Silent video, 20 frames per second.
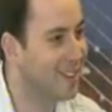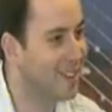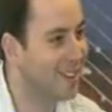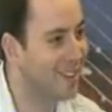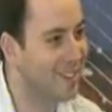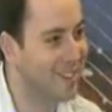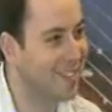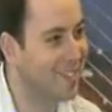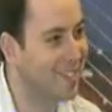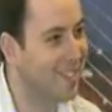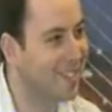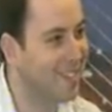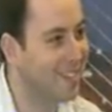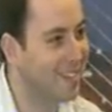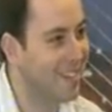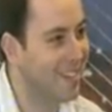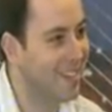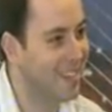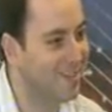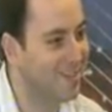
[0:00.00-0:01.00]
I know, it's
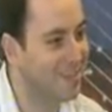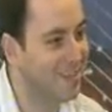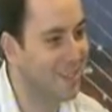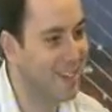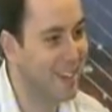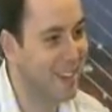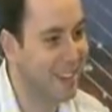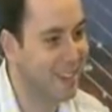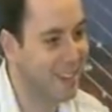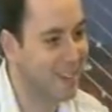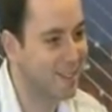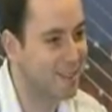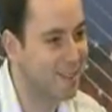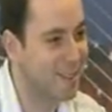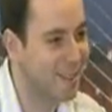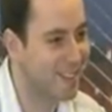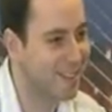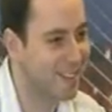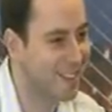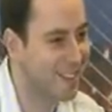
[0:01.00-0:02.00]
astonishing. And the
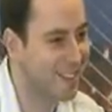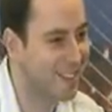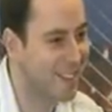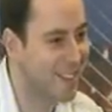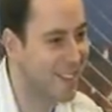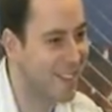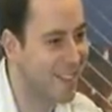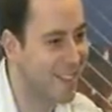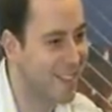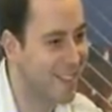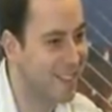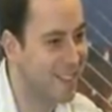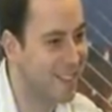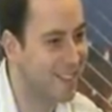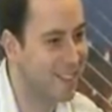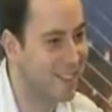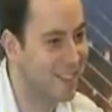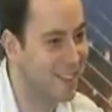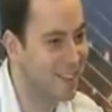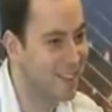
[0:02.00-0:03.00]
fact is,
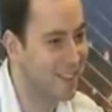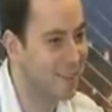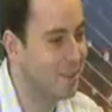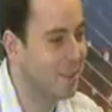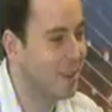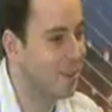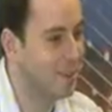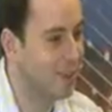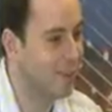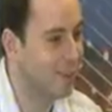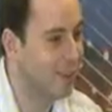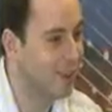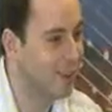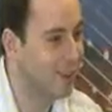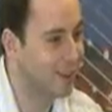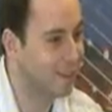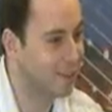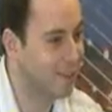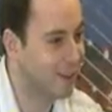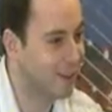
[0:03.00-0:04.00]
it's astonishing to believe. And
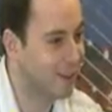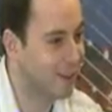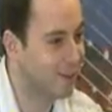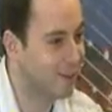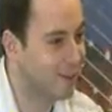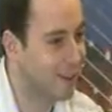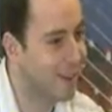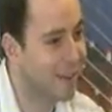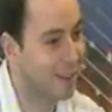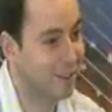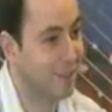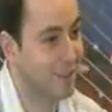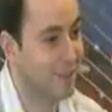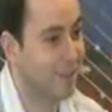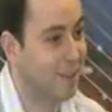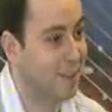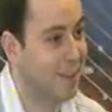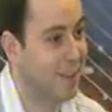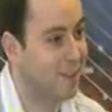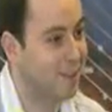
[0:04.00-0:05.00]
we actually
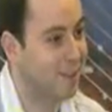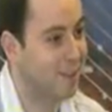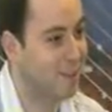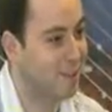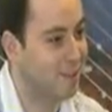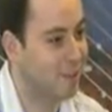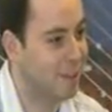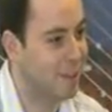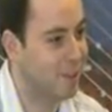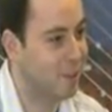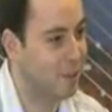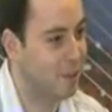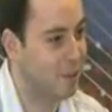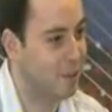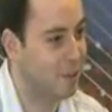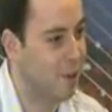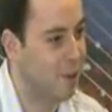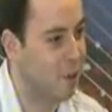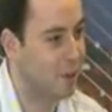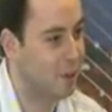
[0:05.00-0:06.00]
didn't believe it initially
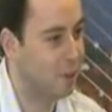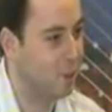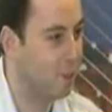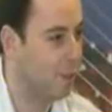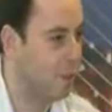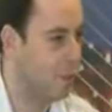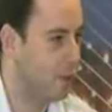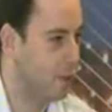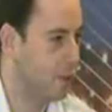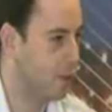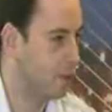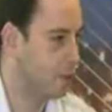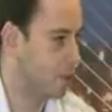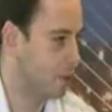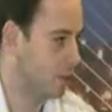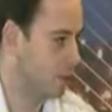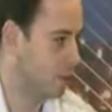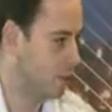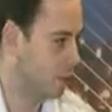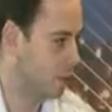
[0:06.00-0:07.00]
when we wrote it. We found
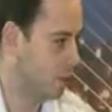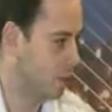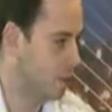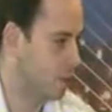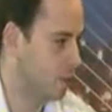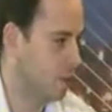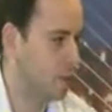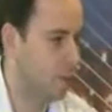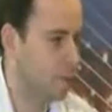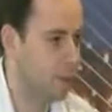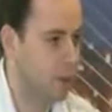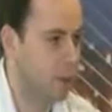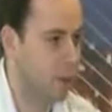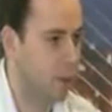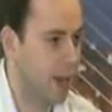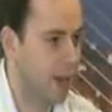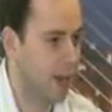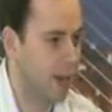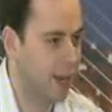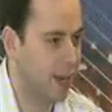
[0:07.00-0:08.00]
studies from the
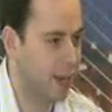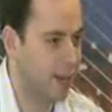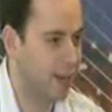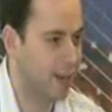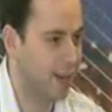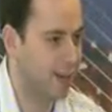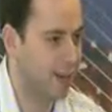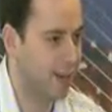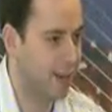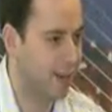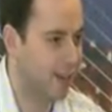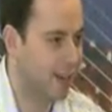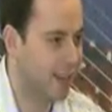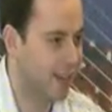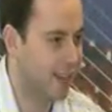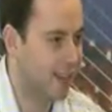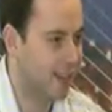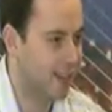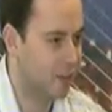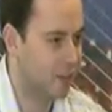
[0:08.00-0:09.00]
UK and they said
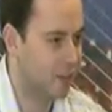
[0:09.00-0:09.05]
